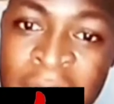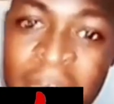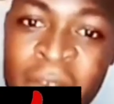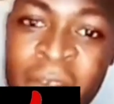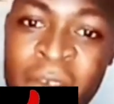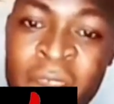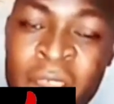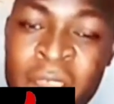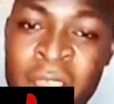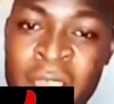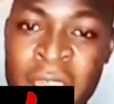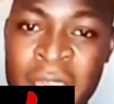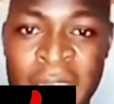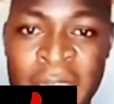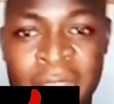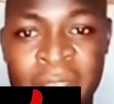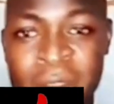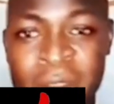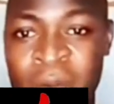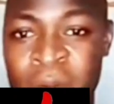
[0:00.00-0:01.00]
life,
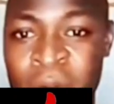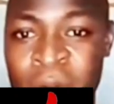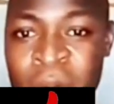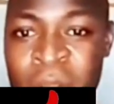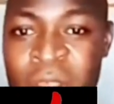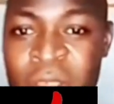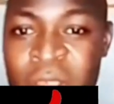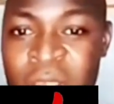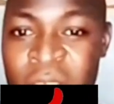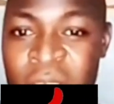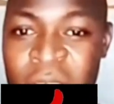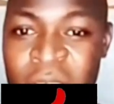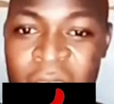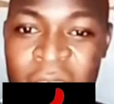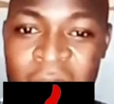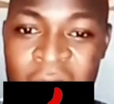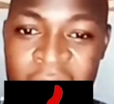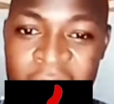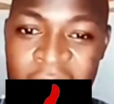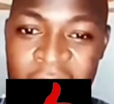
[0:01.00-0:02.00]
and, you know,
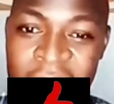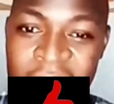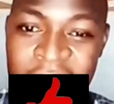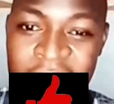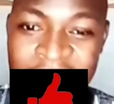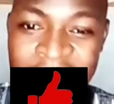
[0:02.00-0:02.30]
oh